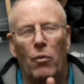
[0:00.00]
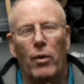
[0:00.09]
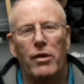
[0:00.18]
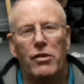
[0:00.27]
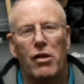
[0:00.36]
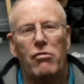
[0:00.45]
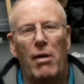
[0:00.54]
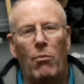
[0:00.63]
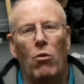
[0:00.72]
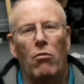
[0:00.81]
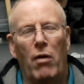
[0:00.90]
which the
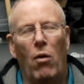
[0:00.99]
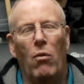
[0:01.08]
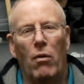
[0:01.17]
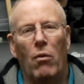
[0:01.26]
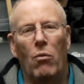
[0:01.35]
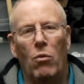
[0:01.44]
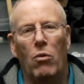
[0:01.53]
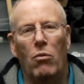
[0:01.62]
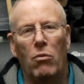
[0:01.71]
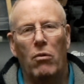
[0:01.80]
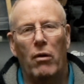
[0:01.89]
drum
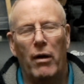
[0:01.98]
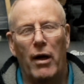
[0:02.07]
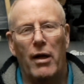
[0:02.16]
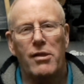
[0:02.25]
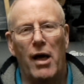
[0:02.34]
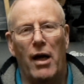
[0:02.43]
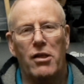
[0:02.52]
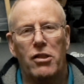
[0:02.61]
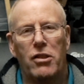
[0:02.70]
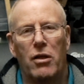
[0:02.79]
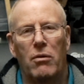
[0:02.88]
will attach
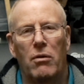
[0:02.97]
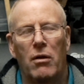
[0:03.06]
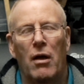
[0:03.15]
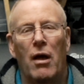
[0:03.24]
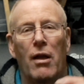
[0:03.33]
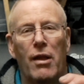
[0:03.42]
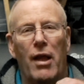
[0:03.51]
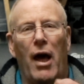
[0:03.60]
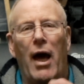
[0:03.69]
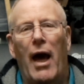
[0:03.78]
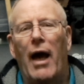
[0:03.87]
to.
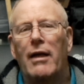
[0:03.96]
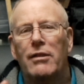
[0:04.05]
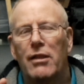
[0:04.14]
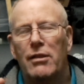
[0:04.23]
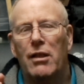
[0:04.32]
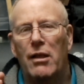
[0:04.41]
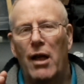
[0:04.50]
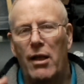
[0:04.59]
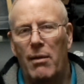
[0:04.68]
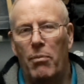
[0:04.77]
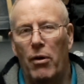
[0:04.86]
That acts as
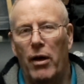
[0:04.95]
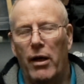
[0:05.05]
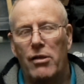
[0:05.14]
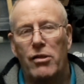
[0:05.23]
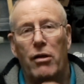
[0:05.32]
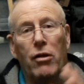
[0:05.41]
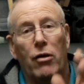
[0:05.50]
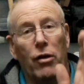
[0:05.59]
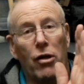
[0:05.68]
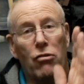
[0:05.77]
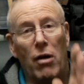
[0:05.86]
another pulley. So you've got
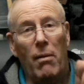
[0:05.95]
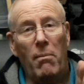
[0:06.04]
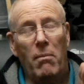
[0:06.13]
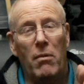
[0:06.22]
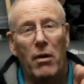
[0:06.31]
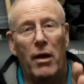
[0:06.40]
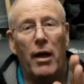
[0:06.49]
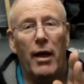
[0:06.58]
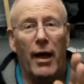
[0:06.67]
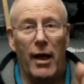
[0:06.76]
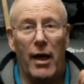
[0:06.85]
the drum
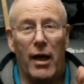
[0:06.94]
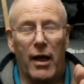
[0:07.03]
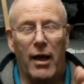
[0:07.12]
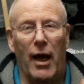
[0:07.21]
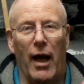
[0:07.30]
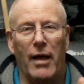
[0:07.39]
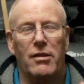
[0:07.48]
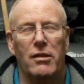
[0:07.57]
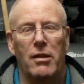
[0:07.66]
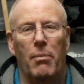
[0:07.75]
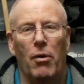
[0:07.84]
acts
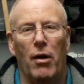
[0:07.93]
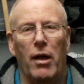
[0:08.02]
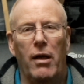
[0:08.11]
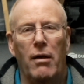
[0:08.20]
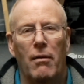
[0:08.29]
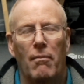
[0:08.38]
as a pulley,